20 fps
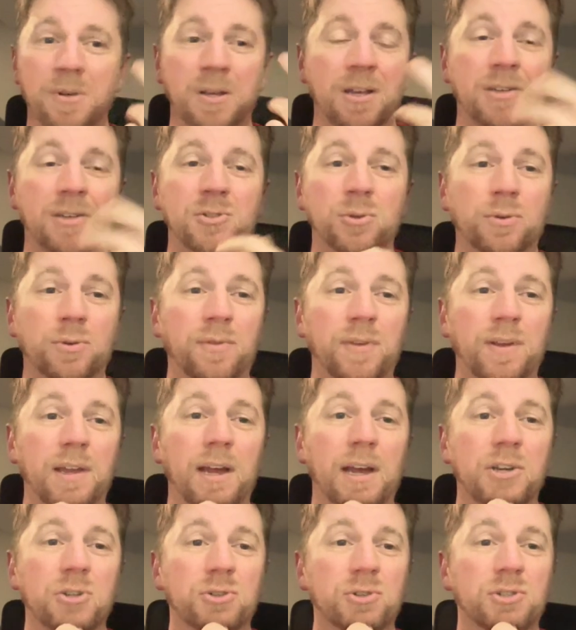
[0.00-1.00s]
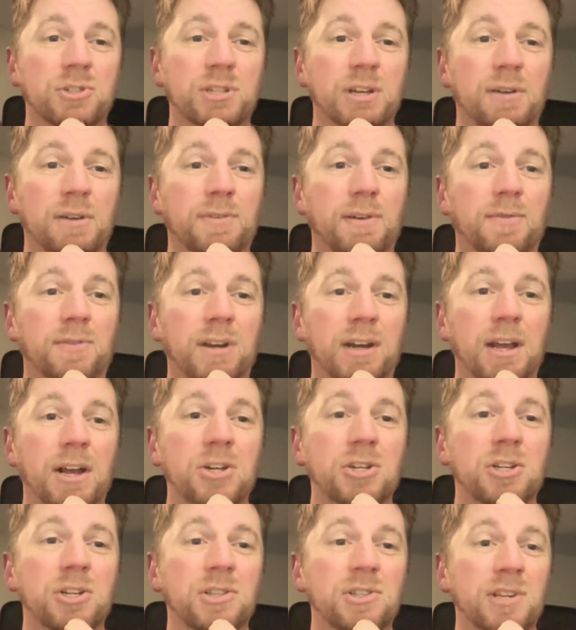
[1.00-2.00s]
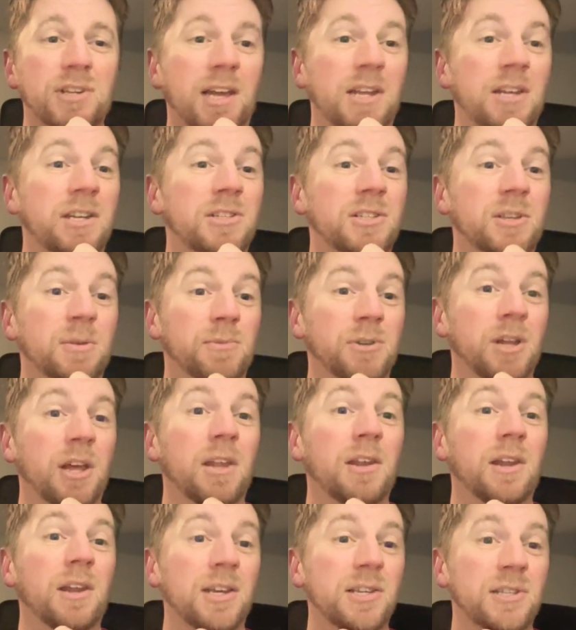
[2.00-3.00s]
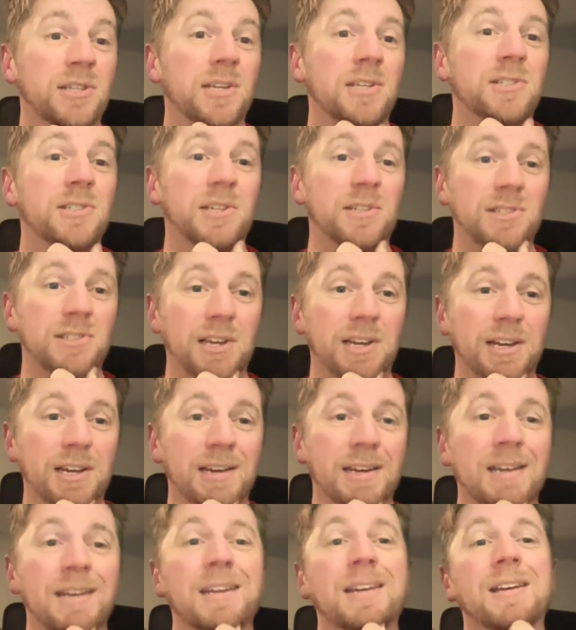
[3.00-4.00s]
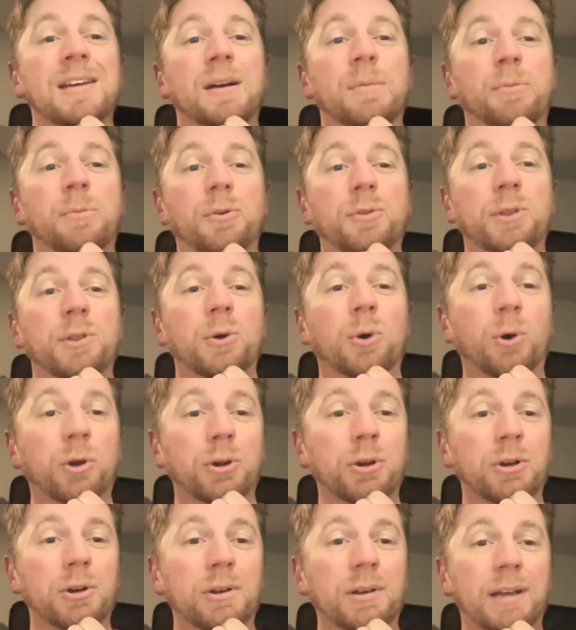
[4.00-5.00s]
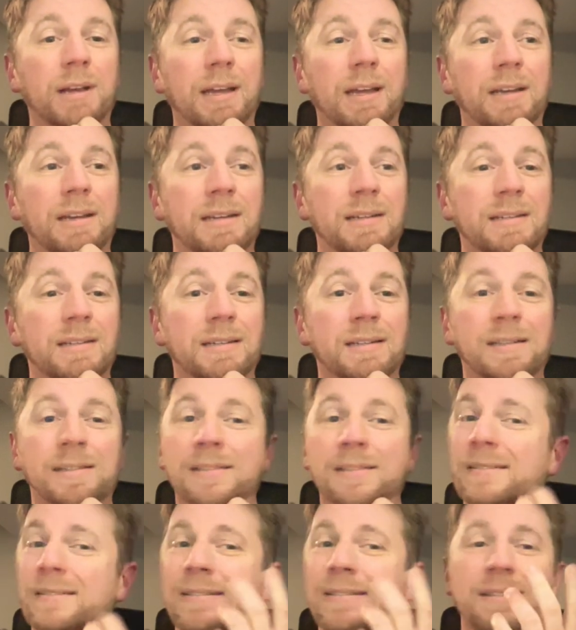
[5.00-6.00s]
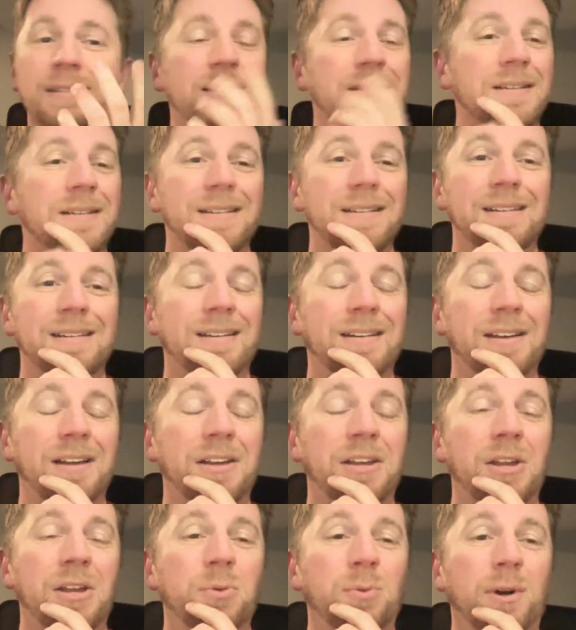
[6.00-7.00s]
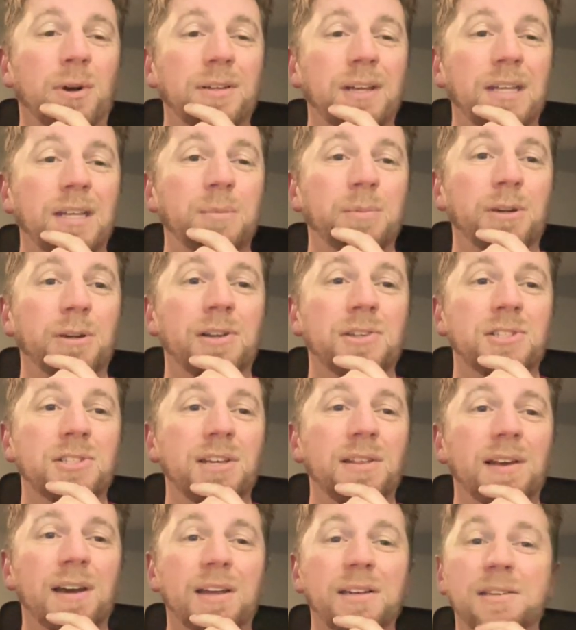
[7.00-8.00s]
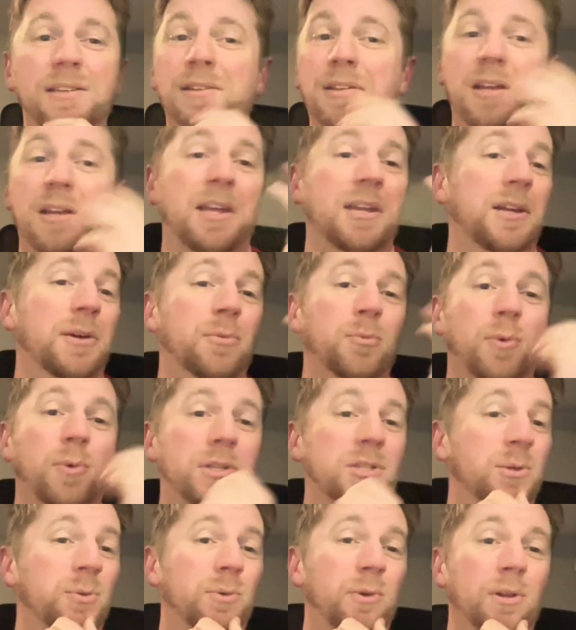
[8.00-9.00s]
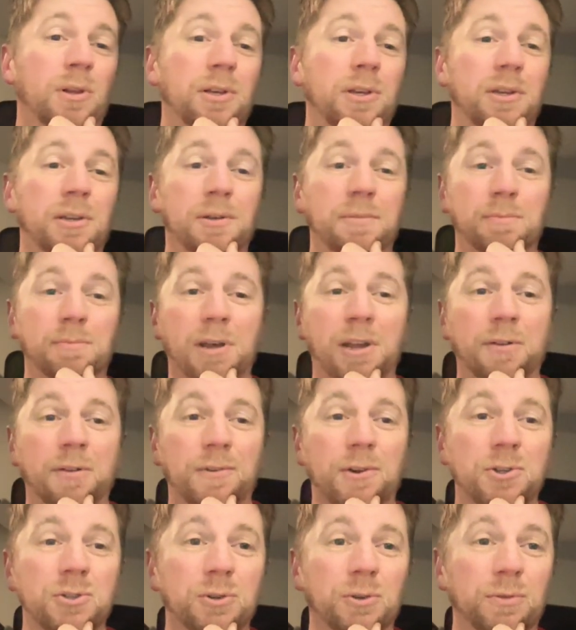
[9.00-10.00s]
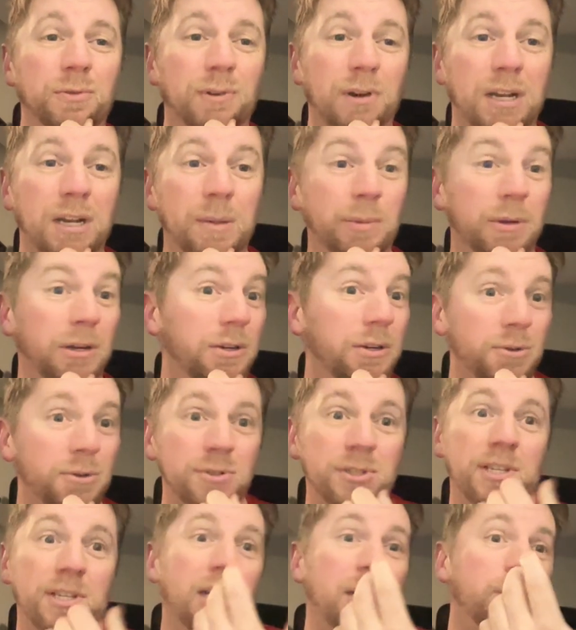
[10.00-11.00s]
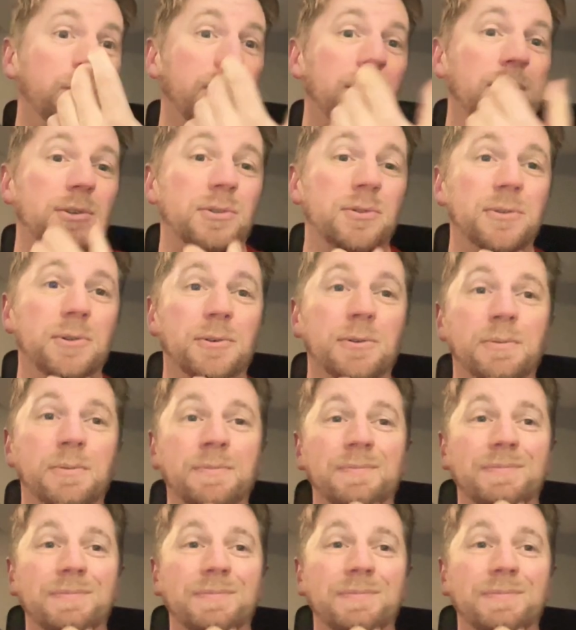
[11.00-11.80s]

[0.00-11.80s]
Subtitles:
sort of the extra stuff off Connections. I had some nice things to say about the order, and I didn't want anybody to see that, and it wasn't really beneficial for anybody to see anyways, so